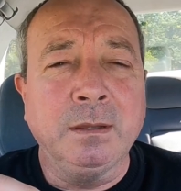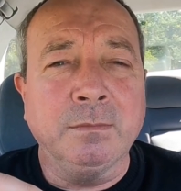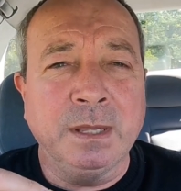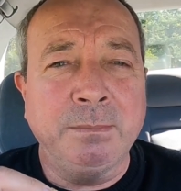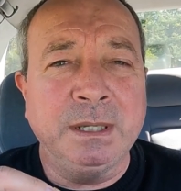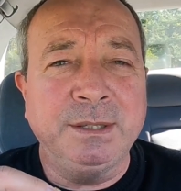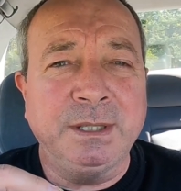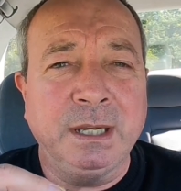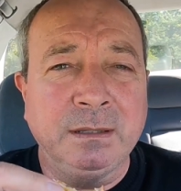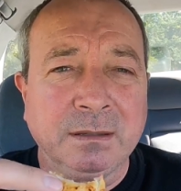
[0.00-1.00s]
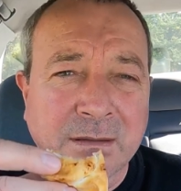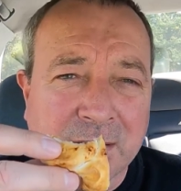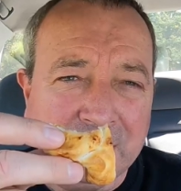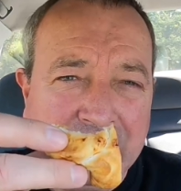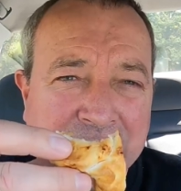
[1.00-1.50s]
That being said,
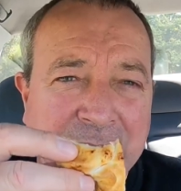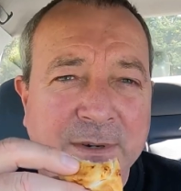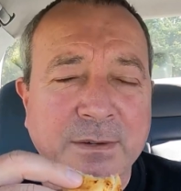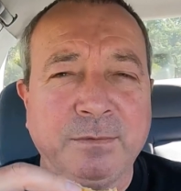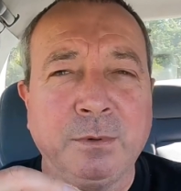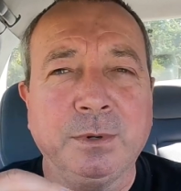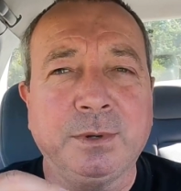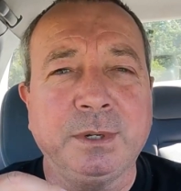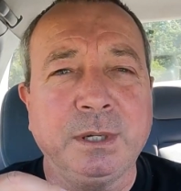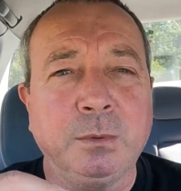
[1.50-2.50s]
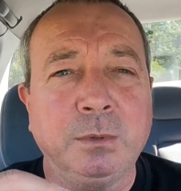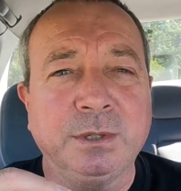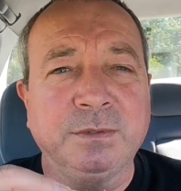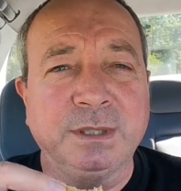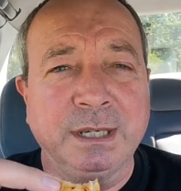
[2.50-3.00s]
I'm giving it 4
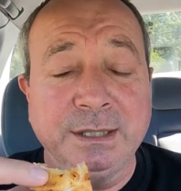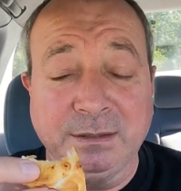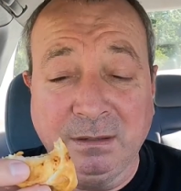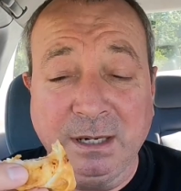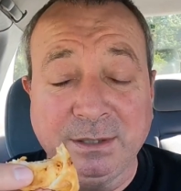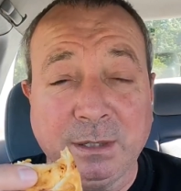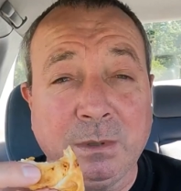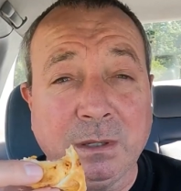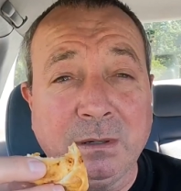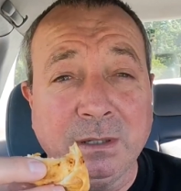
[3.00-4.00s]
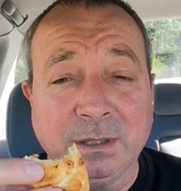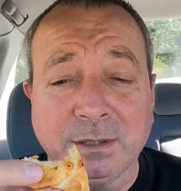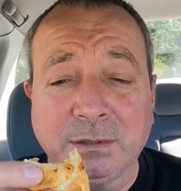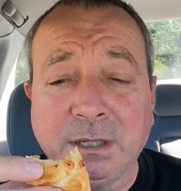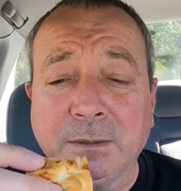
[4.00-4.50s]
3/4 for taste. I actually quite like it.
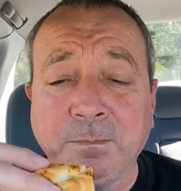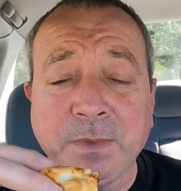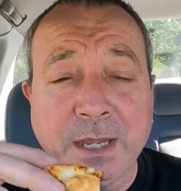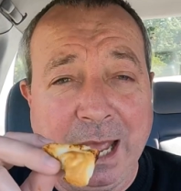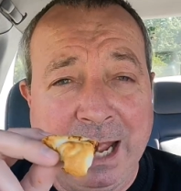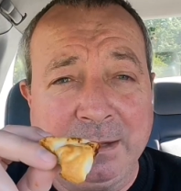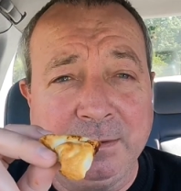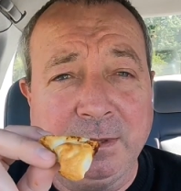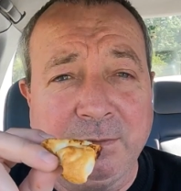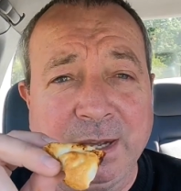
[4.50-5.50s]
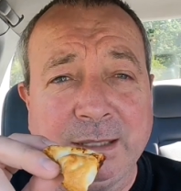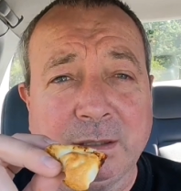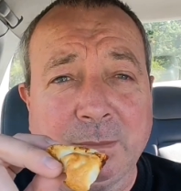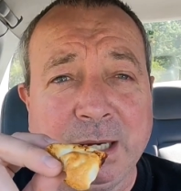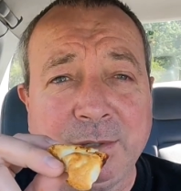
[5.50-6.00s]
It's great. And the fact
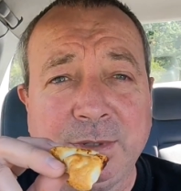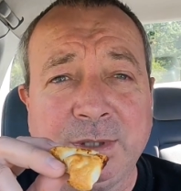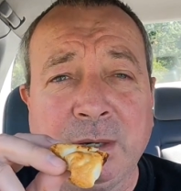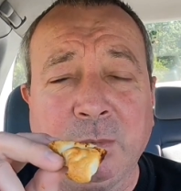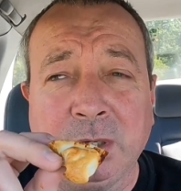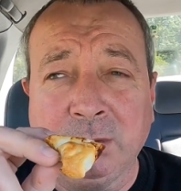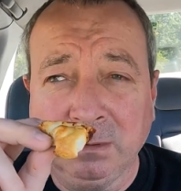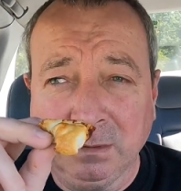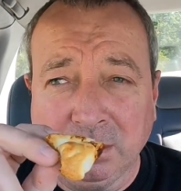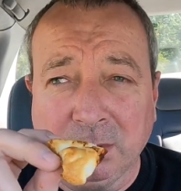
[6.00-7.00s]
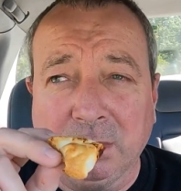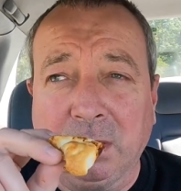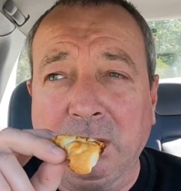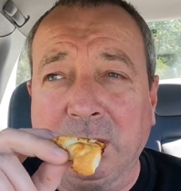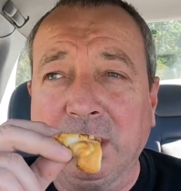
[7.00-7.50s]
that the pastry's done well,
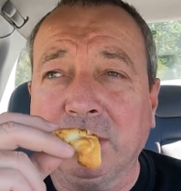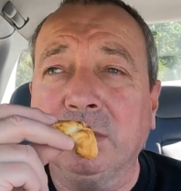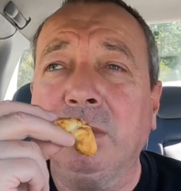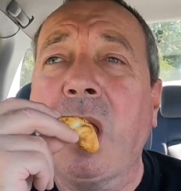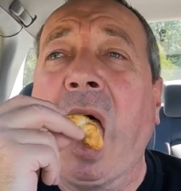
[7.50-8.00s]
I like that too.